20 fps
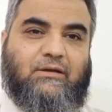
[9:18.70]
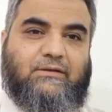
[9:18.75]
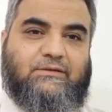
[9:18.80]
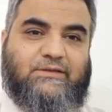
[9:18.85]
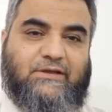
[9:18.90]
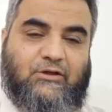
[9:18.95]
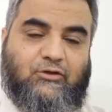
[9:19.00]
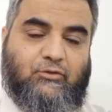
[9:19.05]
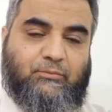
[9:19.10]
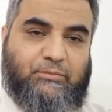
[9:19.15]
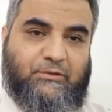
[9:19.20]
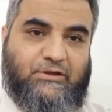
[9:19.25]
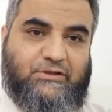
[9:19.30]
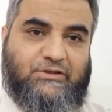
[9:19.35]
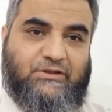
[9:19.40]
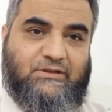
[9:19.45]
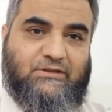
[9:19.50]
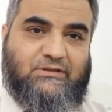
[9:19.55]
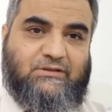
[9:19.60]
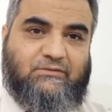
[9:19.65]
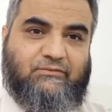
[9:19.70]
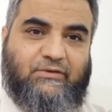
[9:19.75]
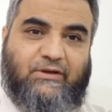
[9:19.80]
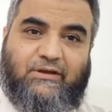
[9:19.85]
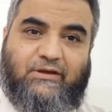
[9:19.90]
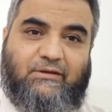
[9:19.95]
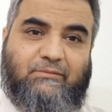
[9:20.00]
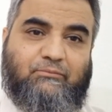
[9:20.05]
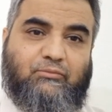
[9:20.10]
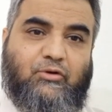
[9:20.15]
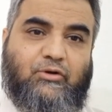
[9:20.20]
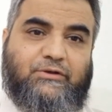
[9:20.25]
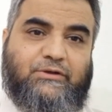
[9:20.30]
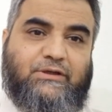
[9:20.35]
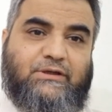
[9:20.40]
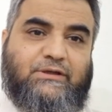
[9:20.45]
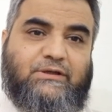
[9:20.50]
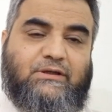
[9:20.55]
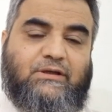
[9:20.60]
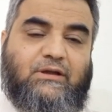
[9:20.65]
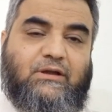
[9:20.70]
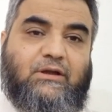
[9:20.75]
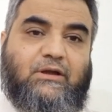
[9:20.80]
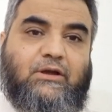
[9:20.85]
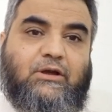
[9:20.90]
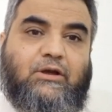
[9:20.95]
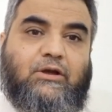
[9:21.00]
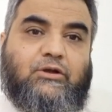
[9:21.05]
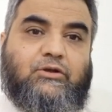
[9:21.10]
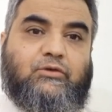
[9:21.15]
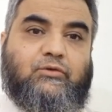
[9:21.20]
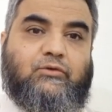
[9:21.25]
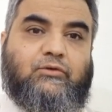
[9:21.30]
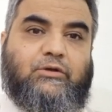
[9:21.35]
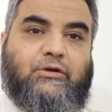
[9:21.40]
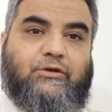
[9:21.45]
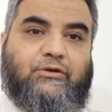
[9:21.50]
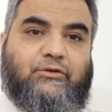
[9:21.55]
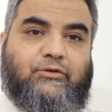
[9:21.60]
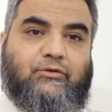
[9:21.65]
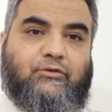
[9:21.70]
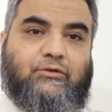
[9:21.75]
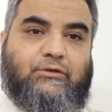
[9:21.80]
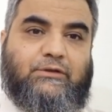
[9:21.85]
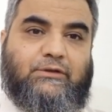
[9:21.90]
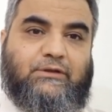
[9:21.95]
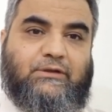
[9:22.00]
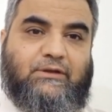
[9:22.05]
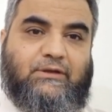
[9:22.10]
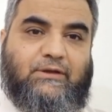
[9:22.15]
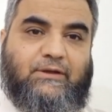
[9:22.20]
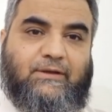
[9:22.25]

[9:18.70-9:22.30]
cycloplegics, very important to control